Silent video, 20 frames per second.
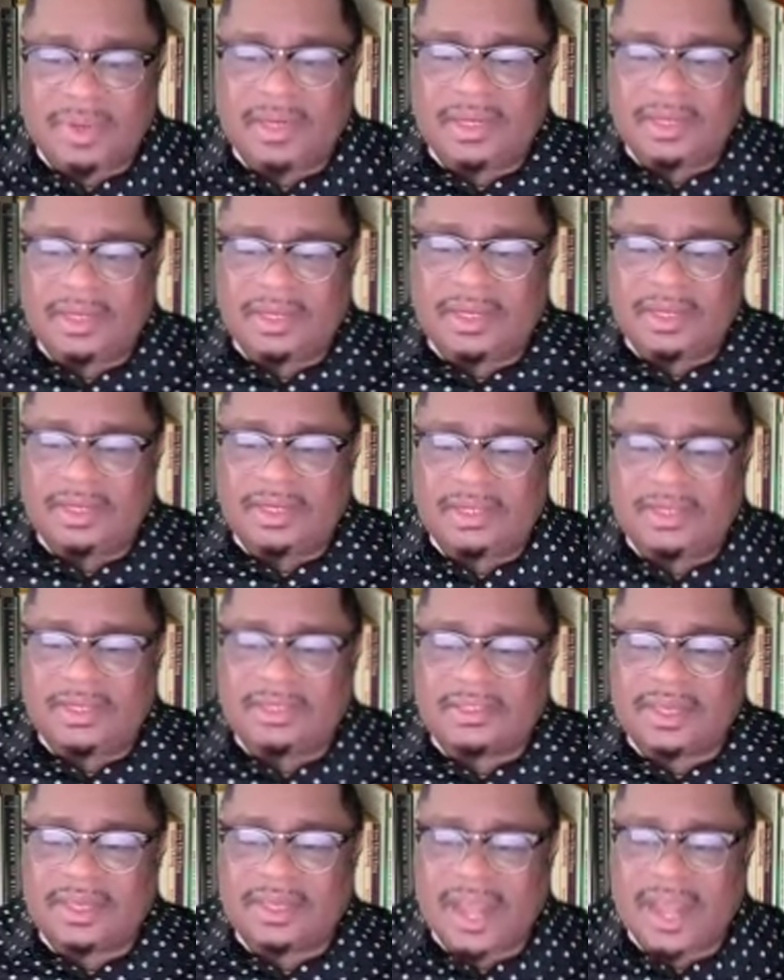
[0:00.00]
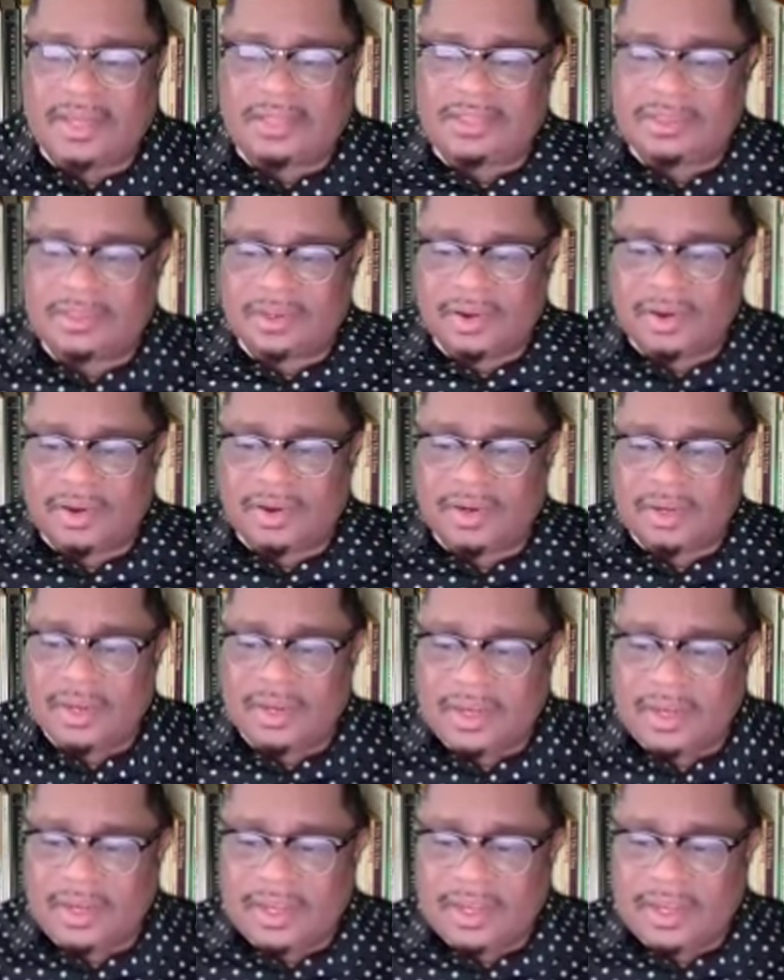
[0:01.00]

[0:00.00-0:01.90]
but he dislikes her.